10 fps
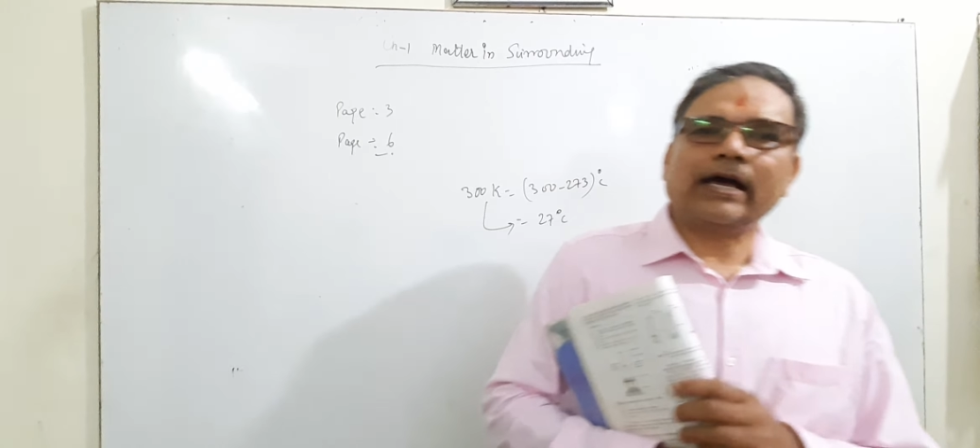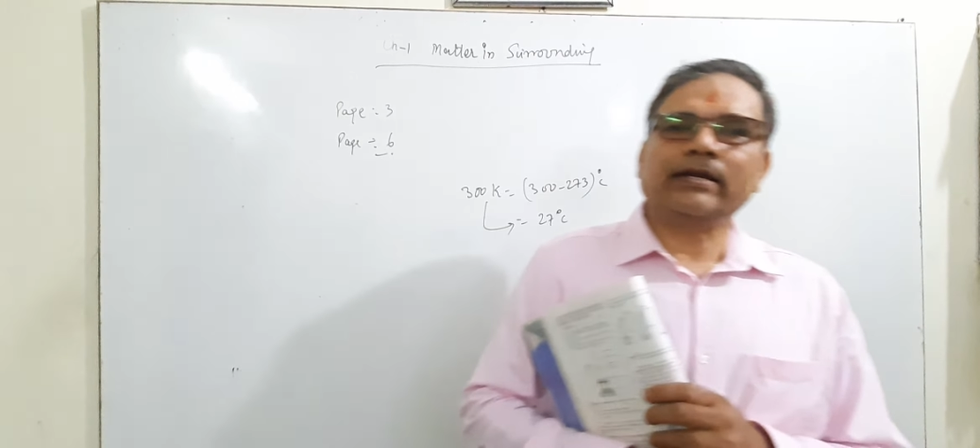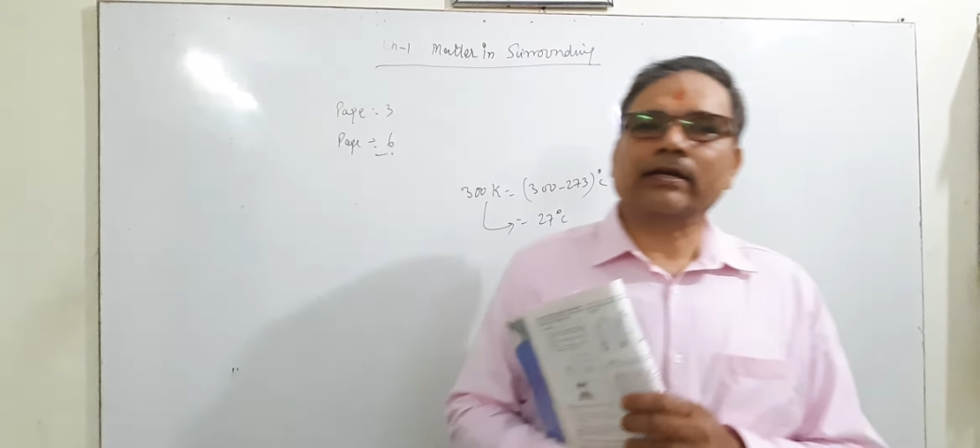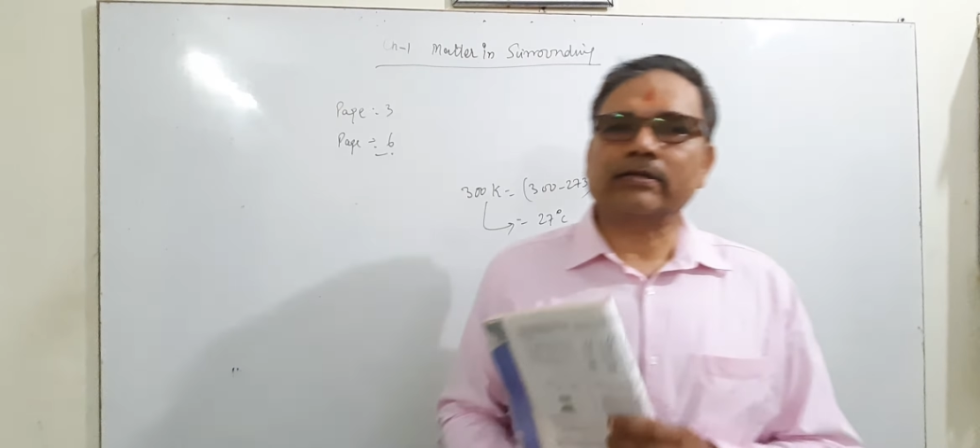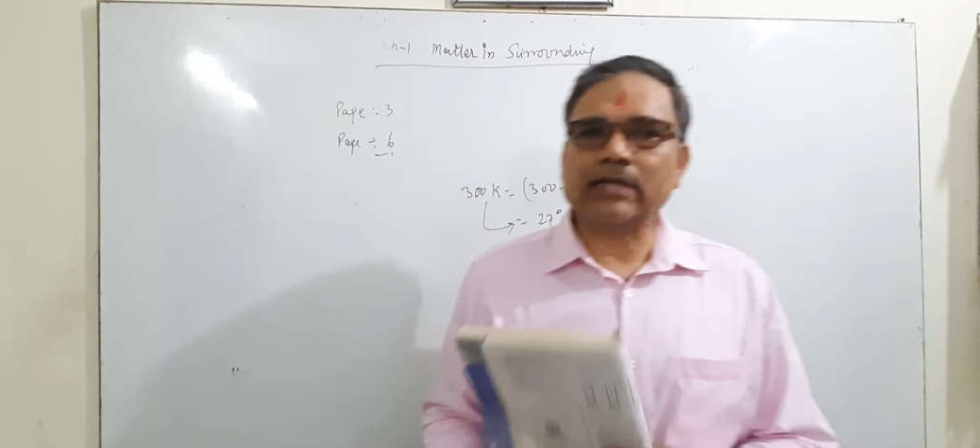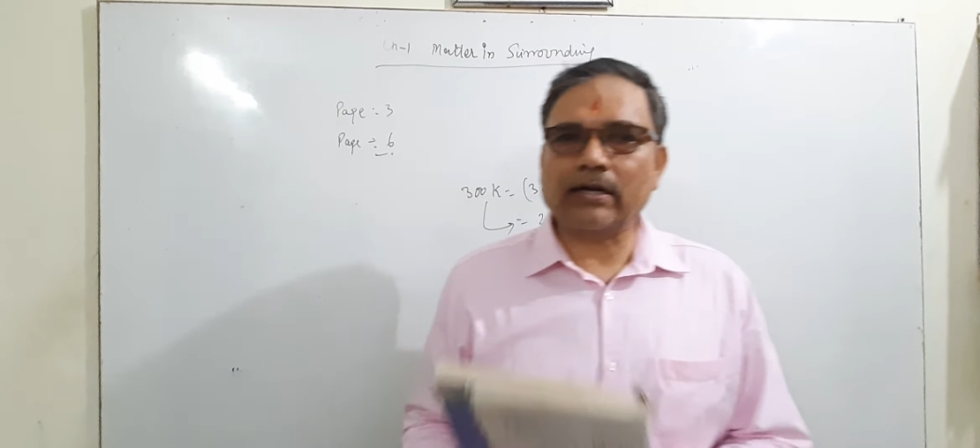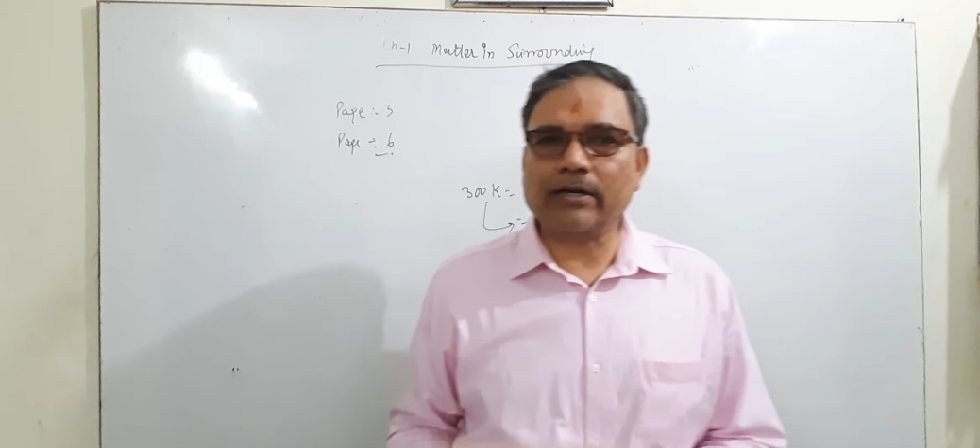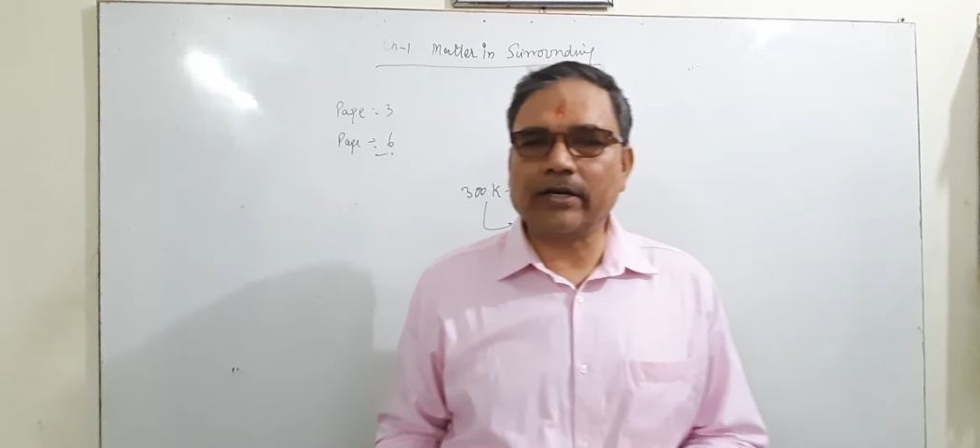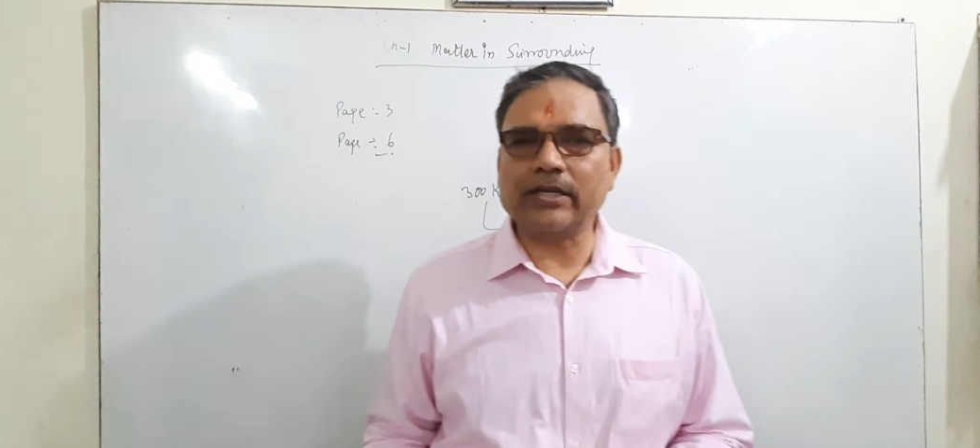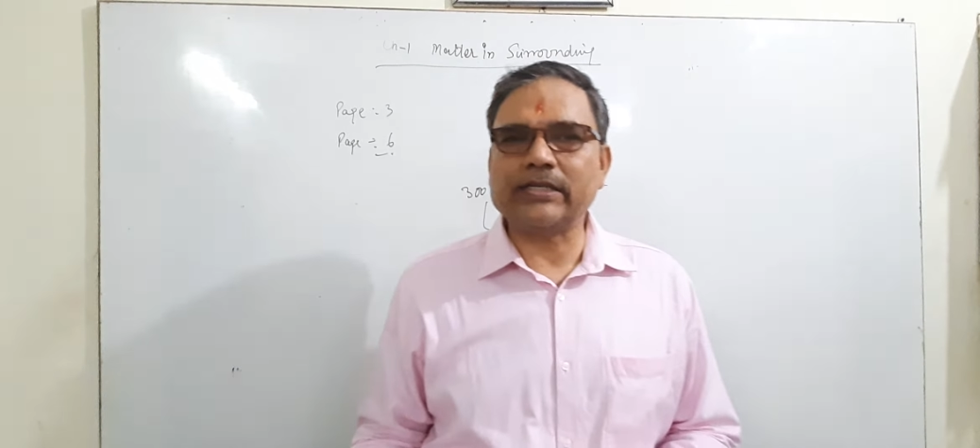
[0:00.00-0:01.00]
and
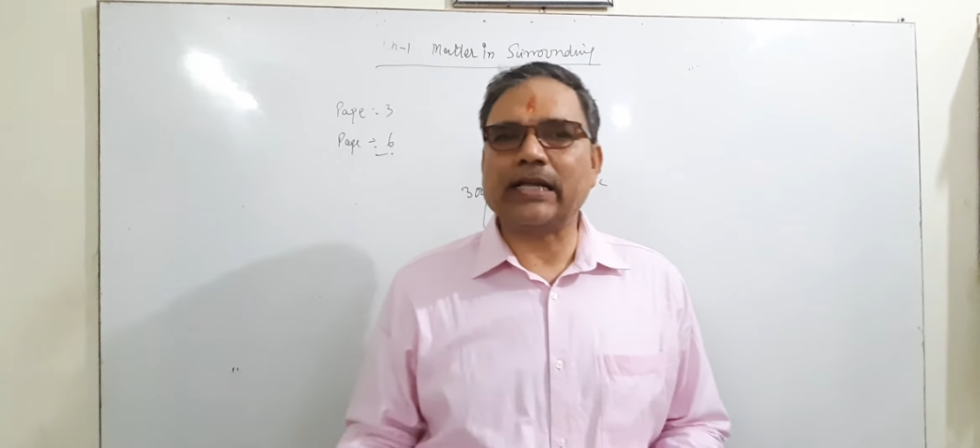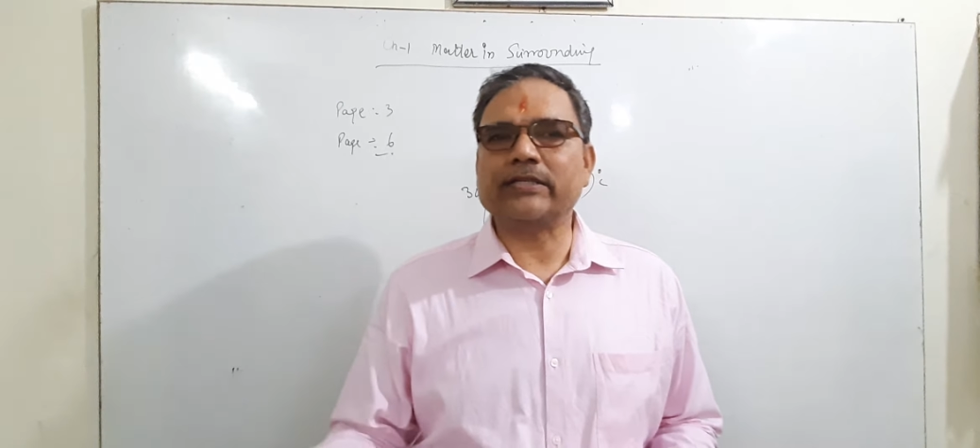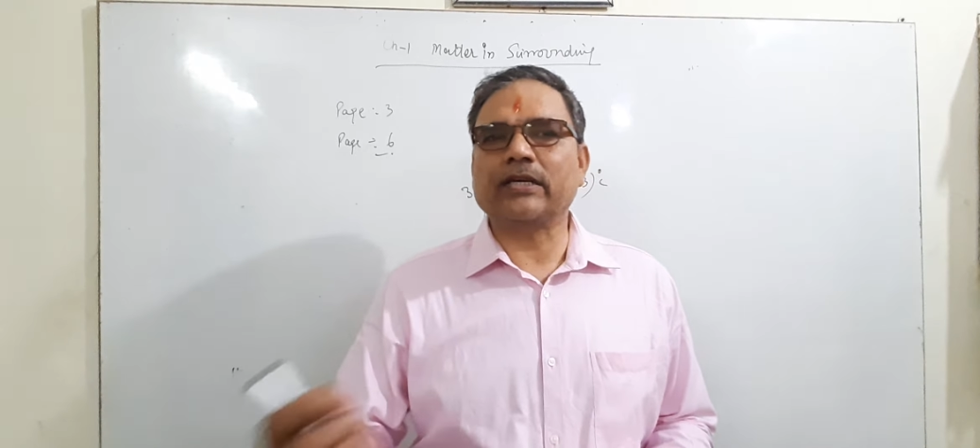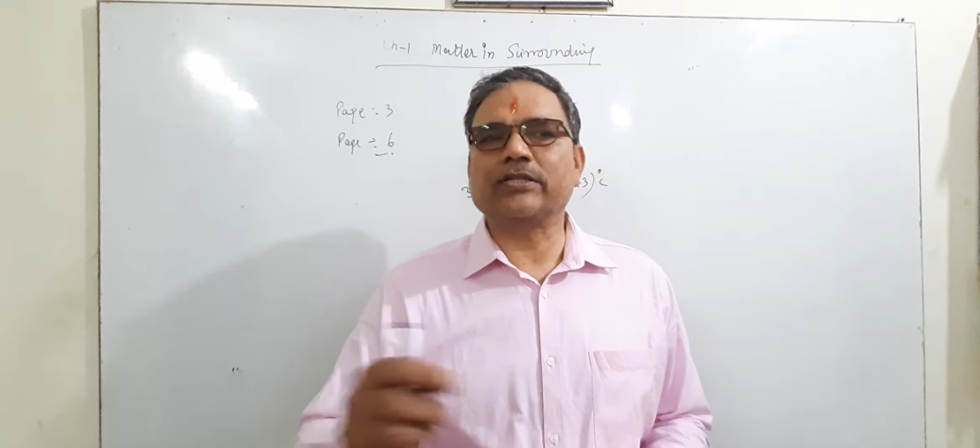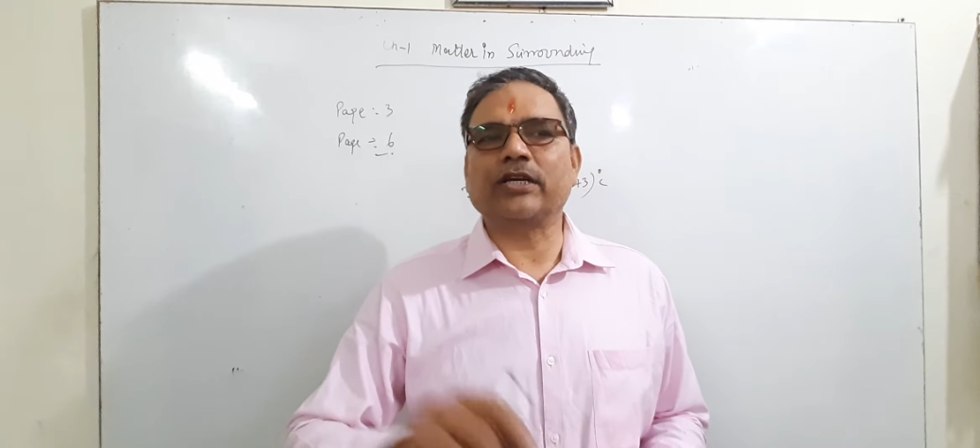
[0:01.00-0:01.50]
degree Celsius